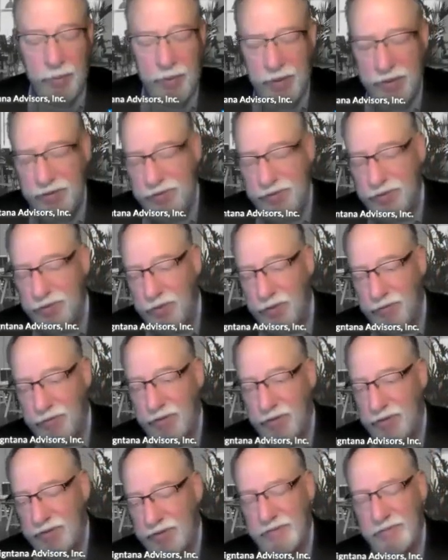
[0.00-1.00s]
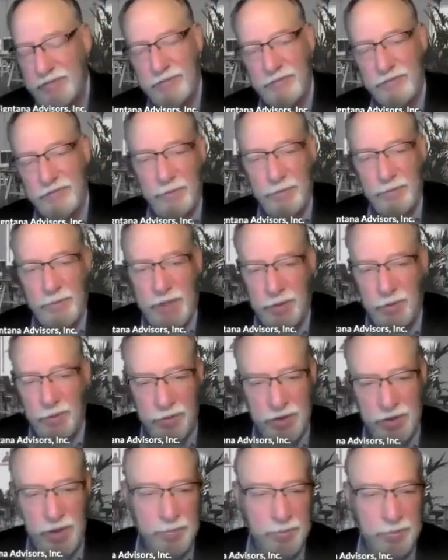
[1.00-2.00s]
service from my own
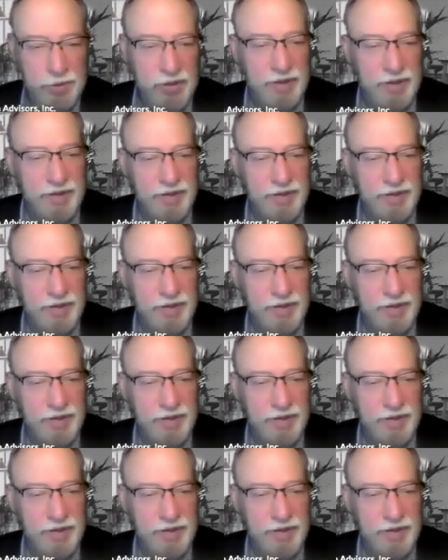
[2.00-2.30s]
company.